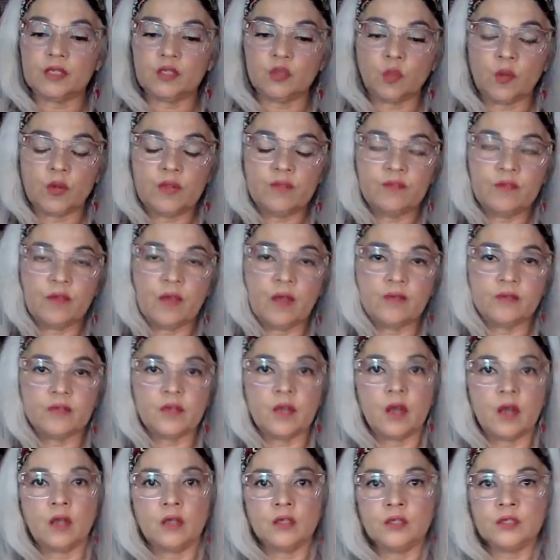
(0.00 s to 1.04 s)

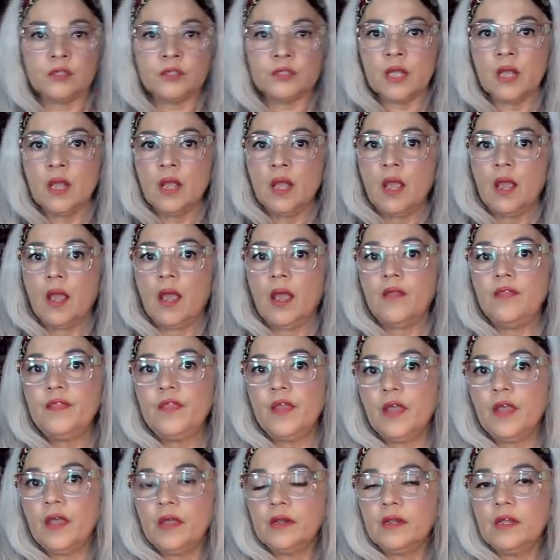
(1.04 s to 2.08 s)
$25. And
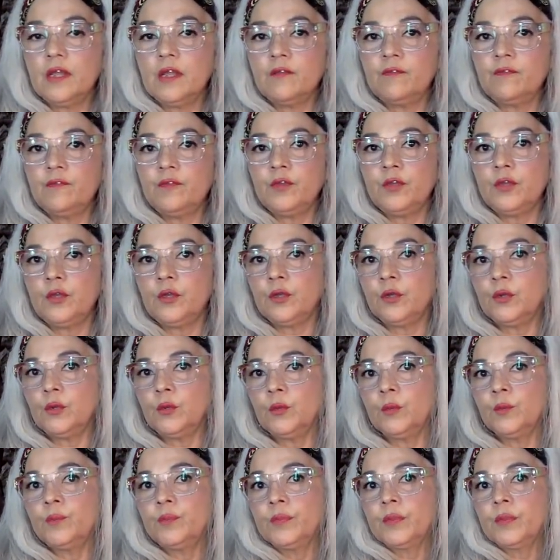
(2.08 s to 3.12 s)
then if you